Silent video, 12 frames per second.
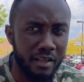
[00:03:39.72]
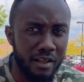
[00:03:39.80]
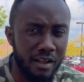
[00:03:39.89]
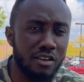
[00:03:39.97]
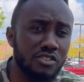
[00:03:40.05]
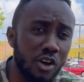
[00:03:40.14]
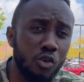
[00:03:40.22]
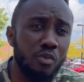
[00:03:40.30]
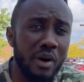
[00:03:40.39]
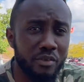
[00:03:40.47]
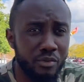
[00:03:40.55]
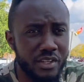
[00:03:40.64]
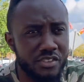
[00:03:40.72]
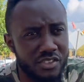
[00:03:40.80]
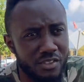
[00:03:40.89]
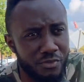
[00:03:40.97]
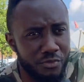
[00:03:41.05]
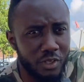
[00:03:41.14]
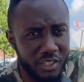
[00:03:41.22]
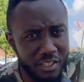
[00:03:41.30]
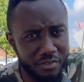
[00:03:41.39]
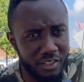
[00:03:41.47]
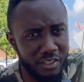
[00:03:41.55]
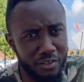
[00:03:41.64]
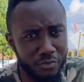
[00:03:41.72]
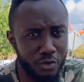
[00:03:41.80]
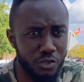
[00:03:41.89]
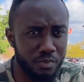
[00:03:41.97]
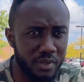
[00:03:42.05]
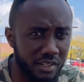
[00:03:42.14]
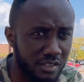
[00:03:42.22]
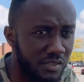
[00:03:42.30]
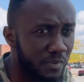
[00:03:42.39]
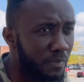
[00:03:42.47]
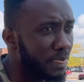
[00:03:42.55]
I'll start with my reason for leaving in the first place.